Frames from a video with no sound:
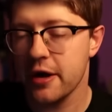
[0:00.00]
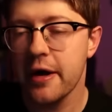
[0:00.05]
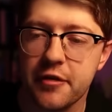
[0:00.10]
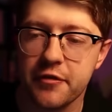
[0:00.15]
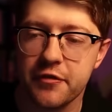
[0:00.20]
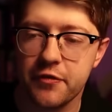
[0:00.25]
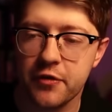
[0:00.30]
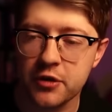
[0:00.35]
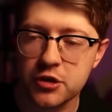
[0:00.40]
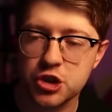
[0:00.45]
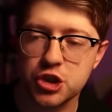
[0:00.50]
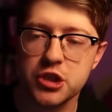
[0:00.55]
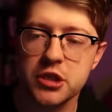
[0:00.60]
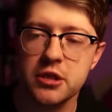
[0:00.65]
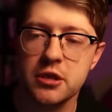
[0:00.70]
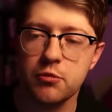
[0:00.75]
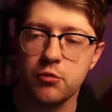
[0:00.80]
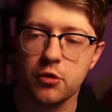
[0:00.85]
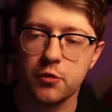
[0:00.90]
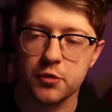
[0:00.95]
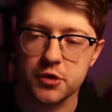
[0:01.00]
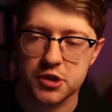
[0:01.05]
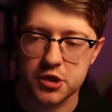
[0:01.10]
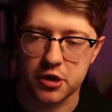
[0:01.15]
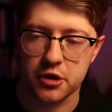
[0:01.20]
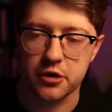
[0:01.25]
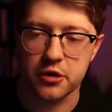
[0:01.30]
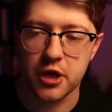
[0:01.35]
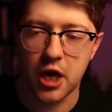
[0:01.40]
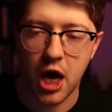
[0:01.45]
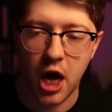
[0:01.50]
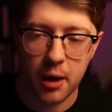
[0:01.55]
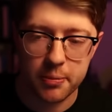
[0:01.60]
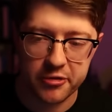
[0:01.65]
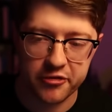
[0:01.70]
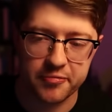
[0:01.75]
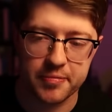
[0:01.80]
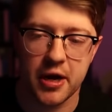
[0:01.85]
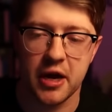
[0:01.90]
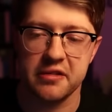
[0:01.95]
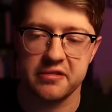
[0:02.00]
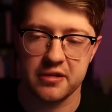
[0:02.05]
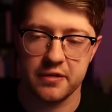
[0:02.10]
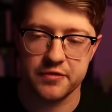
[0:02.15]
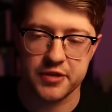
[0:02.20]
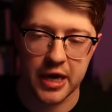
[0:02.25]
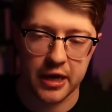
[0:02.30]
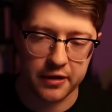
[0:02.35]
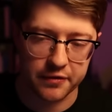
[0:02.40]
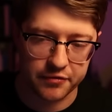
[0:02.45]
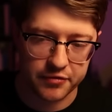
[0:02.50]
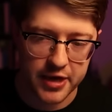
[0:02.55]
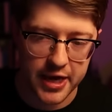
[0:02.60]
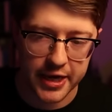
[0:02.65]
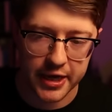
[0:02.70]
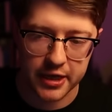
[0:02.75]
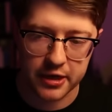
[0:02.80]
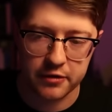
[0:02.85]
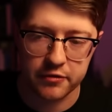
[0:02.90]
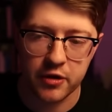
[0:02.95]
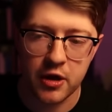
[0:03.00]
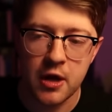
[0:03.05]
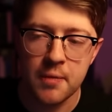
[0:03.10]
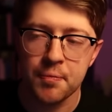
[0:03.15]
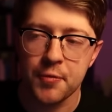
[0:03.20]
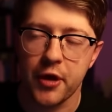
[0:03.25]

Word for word: The function will return up if positive, down if negative.